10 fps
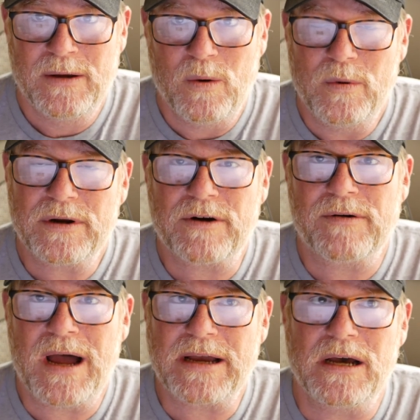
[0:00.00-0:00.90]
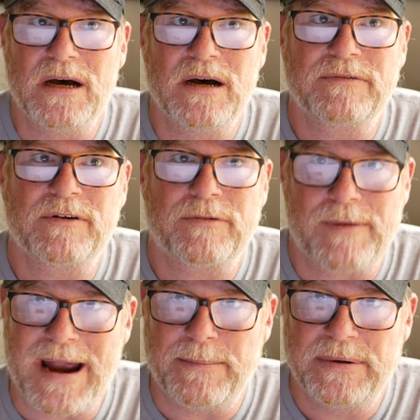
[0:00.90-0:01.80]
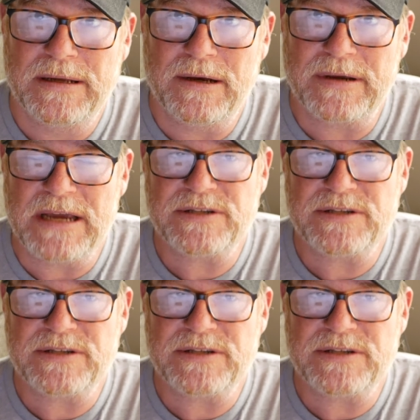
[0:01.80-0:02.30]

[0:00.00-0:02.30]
What a crock of crap. Okay,